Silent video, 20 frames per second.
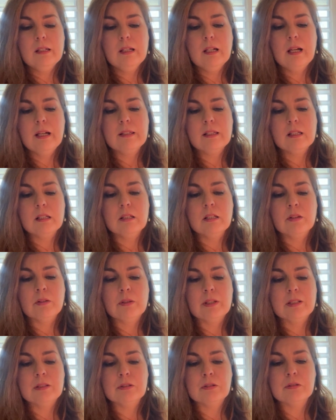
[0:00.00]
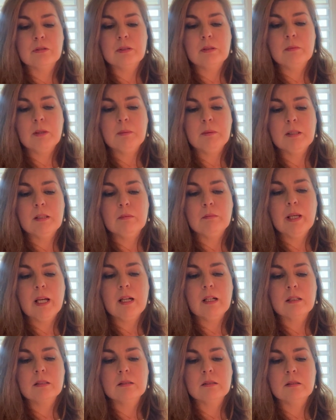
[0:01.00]
I think another industry may be
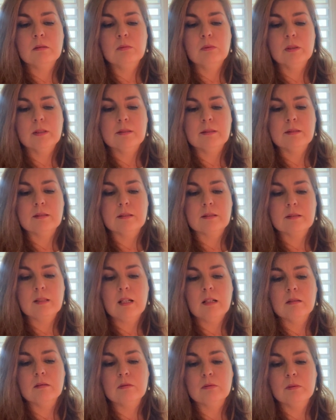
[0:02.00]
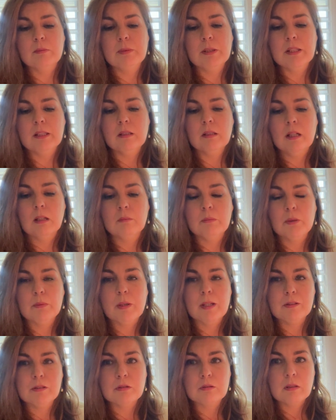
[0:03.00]
impacted with the sixth house would be um, the
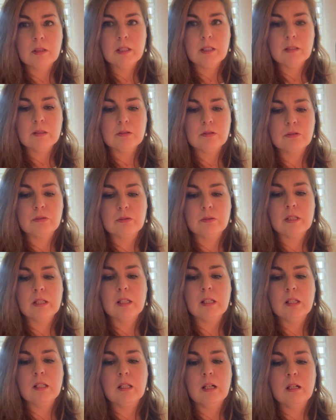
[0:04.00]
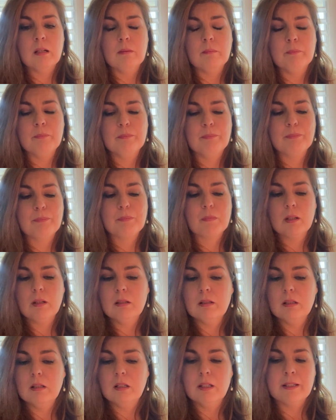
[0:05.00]
restaurant industry. Um,
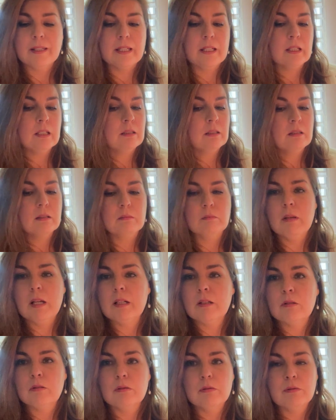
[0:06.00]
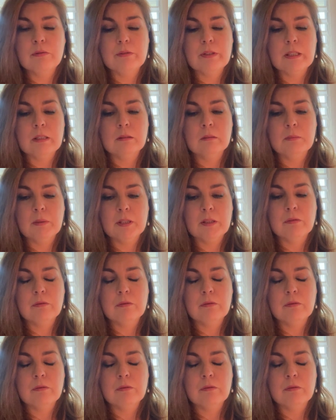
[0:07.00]
Again, medical field, big